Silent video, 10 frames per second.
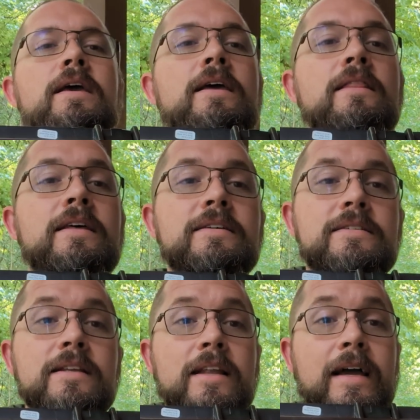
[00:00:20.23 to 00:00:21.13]
in
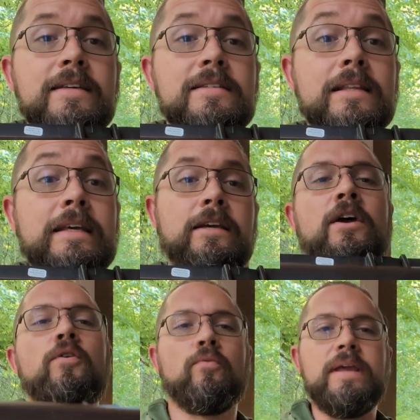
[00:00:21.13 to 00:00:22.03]
this nicely
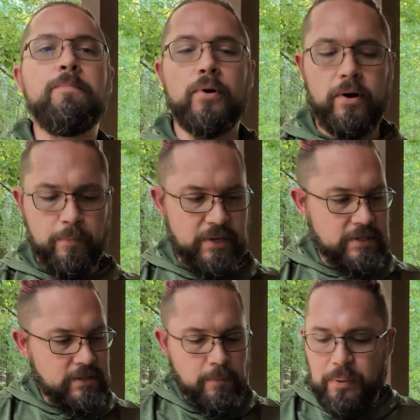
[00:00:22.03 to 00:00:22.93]
repurposed